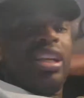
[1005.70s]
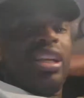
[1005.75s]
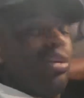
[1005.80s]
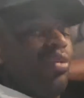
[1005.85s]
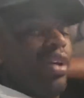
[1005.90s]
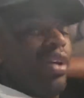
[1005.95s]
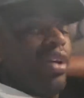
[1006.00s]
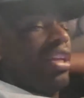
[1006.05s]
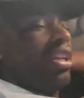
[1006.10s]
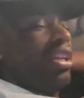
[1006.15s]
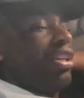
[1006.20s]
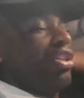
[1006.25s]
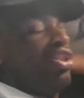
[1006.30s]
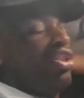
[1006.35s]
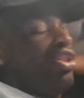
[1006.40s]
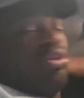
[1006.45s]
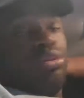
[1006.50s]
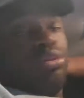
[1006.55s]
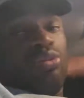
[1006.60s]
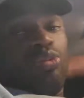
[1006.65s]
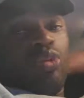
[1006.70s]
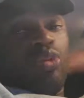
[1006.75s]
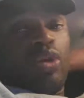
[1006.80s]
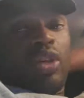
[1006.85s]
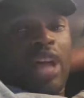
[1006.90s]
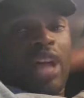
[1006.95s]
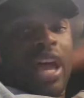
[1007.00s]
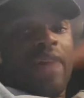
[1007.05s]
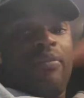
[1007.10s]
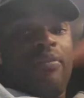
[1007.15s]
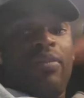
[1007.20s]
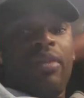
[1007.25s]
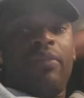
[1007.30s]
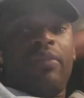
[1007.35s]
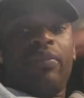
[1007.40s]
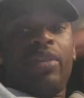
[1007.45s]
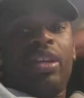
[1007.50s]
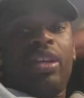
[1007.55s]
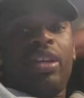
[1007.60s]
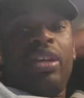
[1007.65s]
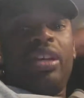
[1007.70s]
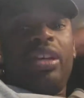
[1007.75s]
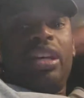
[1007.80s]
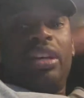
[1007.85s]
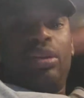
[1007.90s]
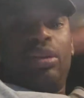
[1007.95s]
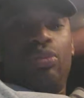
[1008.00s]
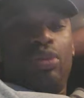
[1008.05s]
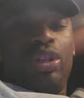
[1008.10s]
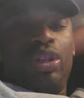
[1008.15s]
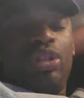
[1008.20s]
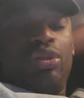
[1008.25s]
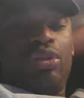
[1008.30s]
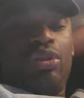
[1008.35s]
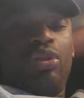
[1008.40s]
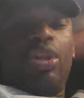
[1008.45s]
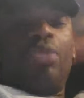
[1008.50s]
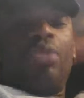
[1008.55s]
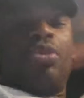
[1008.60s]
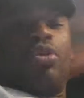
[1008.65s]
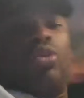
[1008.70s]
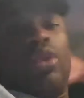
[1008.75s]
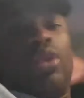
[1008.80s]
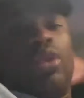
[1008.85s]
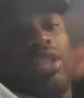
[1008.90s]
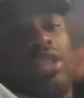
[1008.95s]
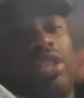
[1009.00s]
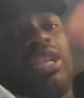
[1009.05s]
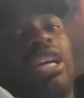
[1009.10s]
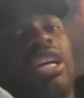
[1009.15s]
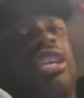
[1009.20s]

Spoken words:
what issues were happening, and the original agreement was like